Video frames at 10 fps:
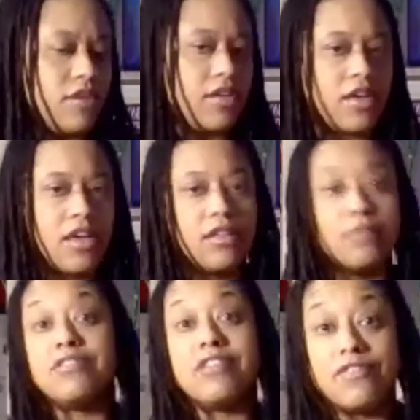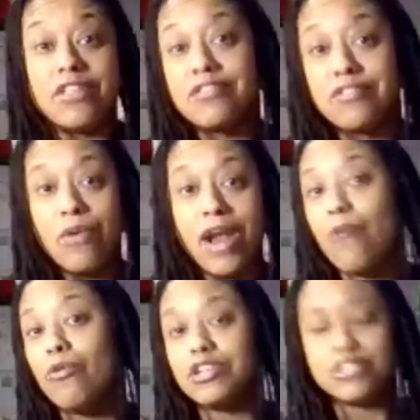Okay, let me see if this is the one
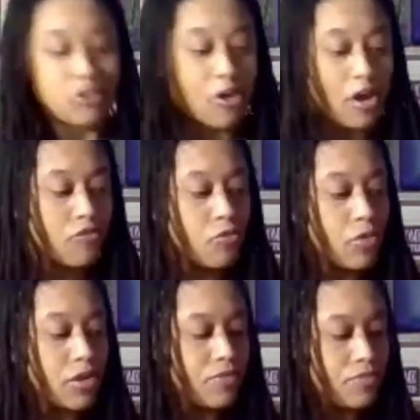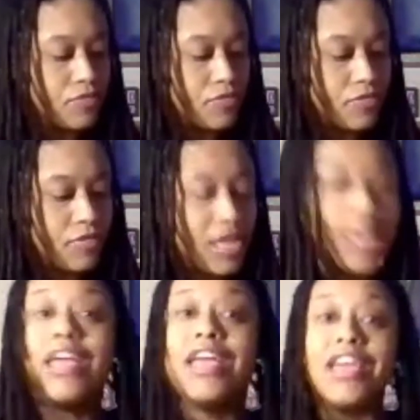I want to start off with.
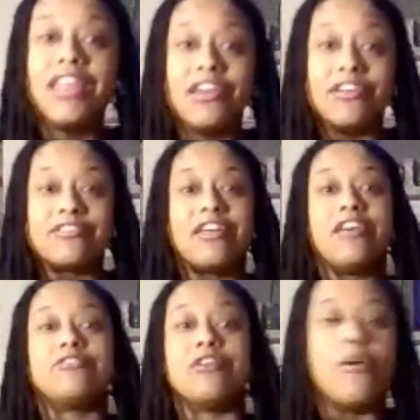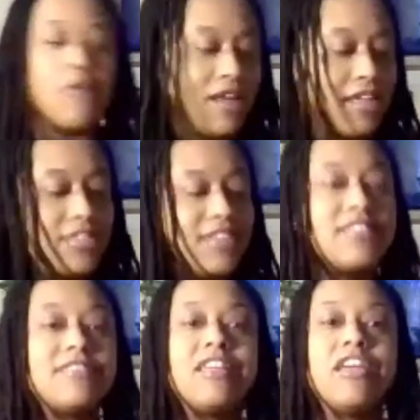It is. So this
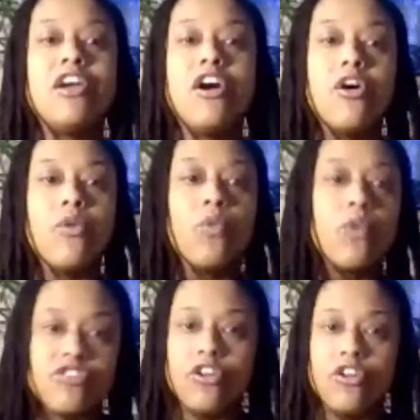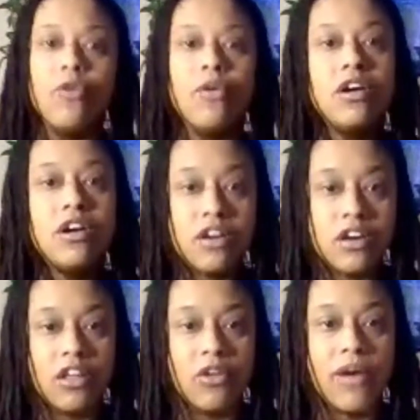is the original
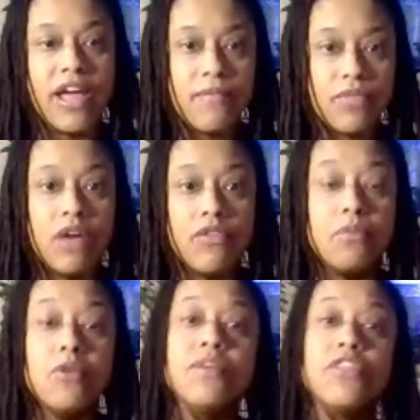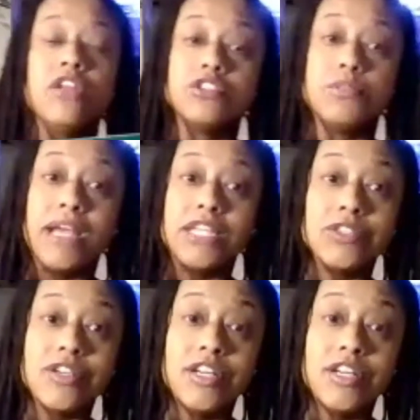colorway of the Puma Thunder Spectra.